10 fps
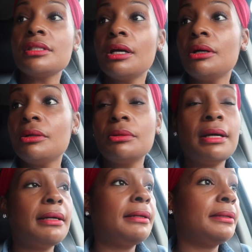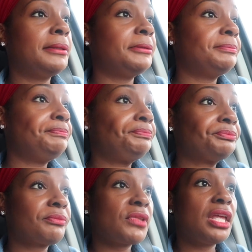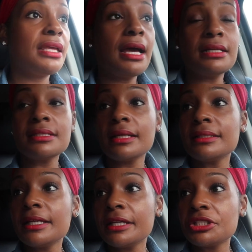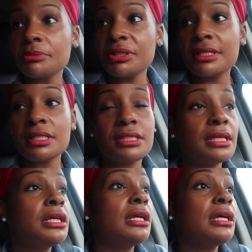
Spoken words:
So he got a citation because